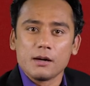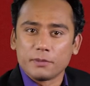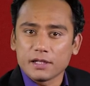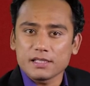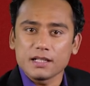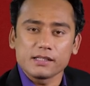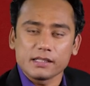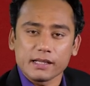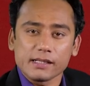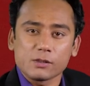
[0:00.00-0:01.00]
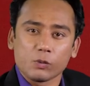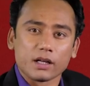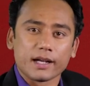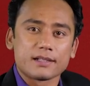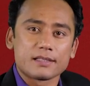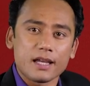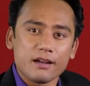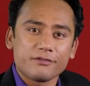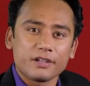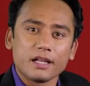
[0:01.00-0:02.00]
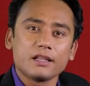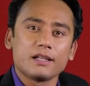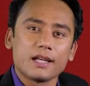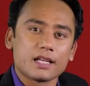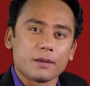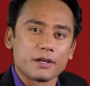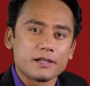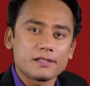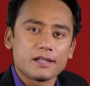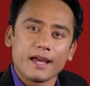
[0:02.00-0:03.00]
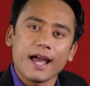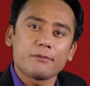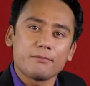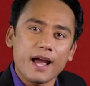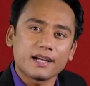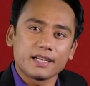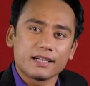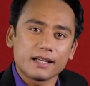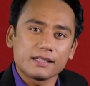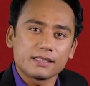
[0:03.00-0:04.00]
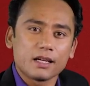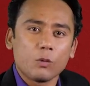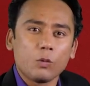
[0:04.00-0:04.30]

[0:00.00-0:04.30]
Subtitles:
Personal details will get saved in the database and bank details